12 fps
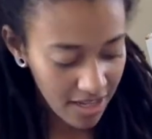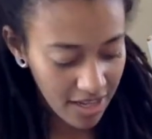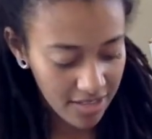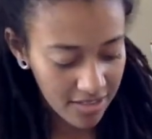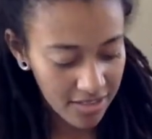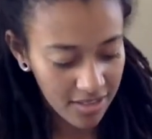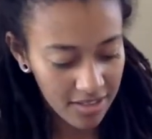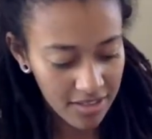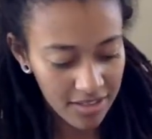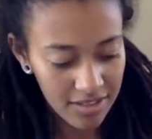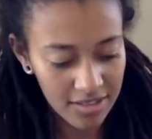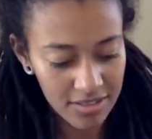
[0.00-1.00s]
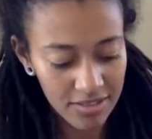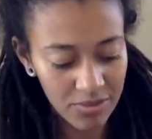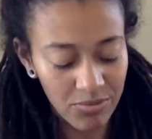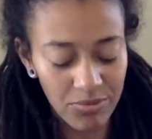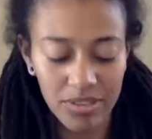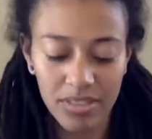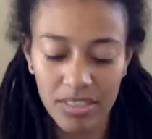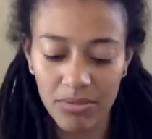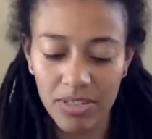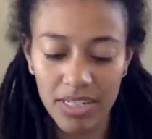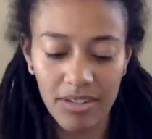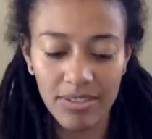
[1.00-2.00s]
And this is really
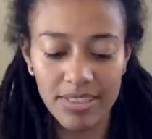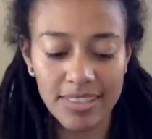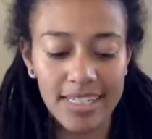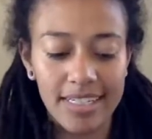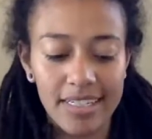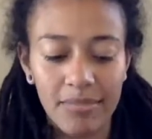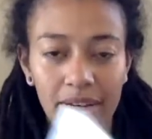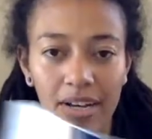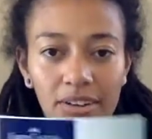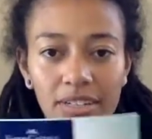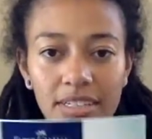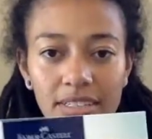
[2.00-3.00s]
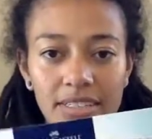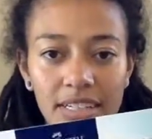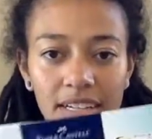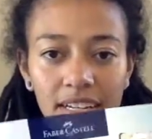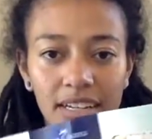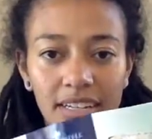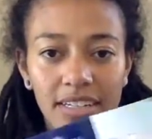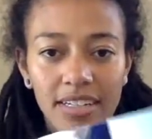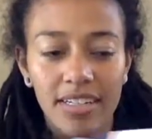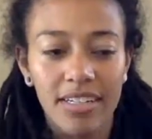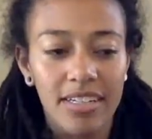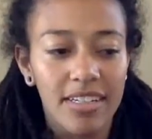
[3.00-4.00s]
what I was excited about, is a
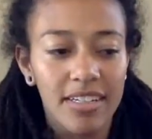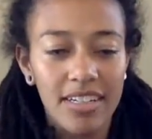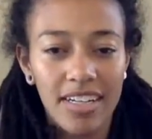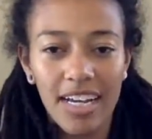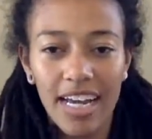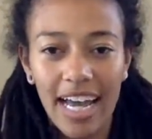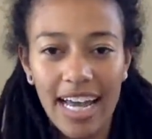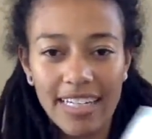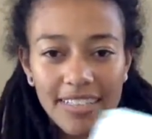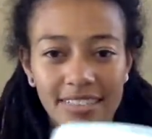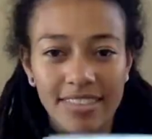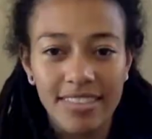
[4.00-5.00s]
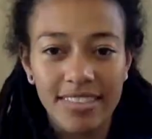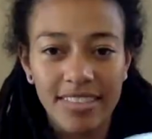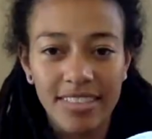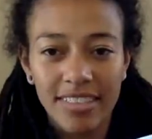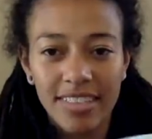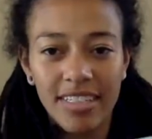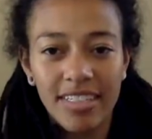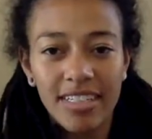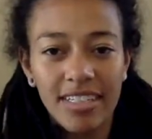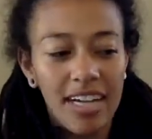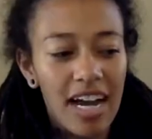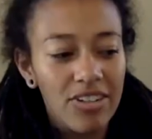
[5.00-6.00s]
guide.
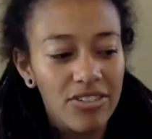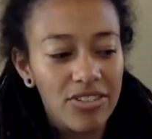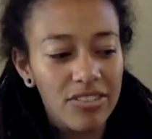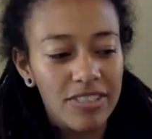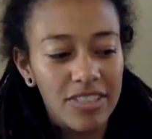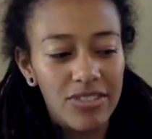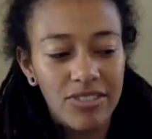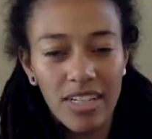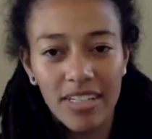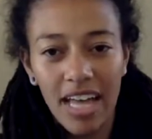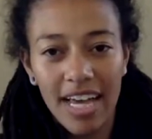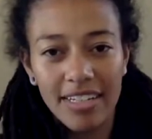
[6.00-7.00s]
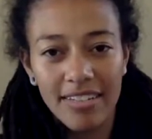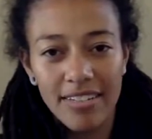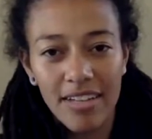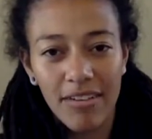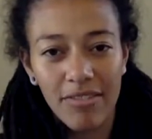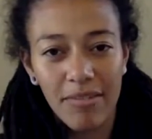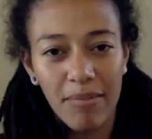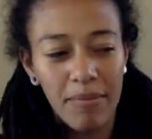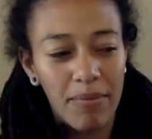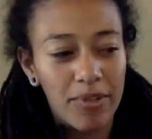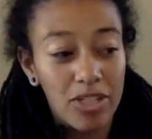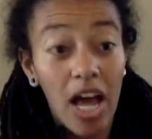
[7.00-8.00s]
I know there's videos online and stuff,
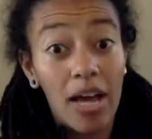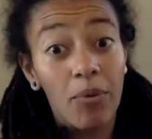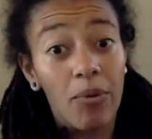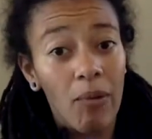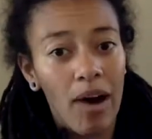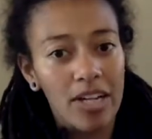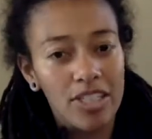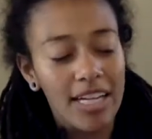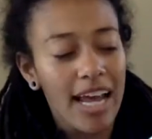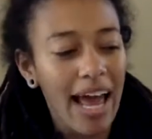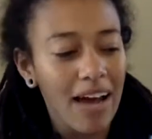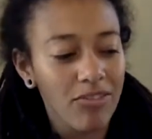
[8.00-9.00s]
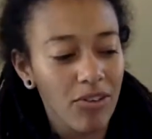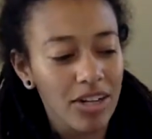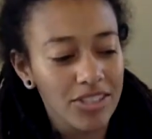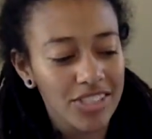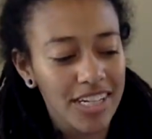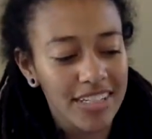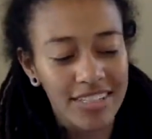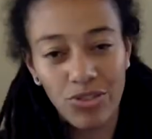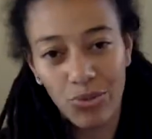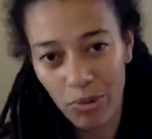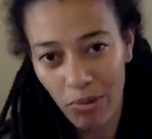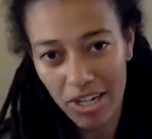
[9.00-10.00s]
which I will watch, and I have watched, and I
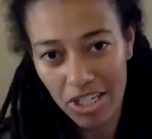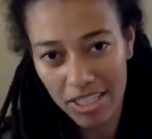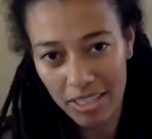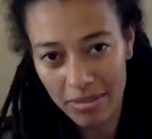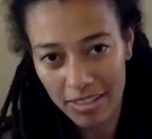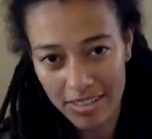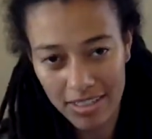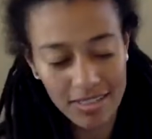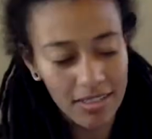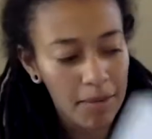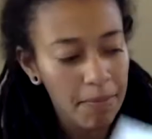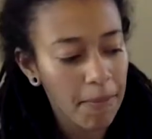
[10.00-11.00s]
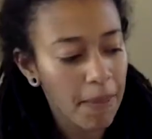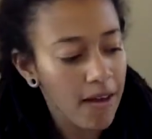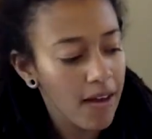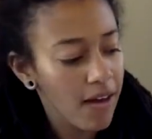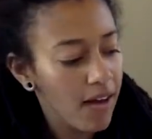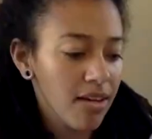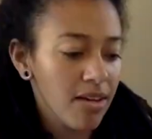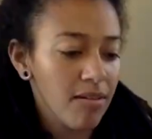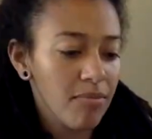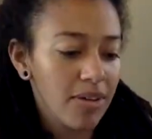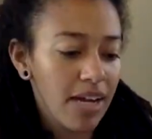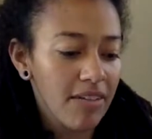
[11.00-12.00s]
enjoy watching them and listening to them.
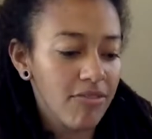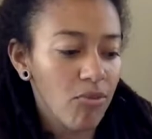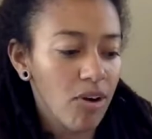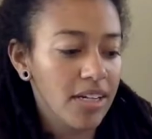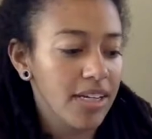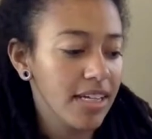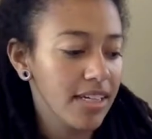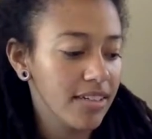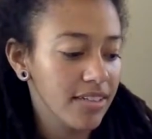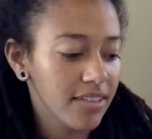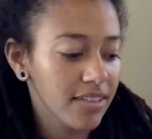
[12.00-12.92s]
But I've wanted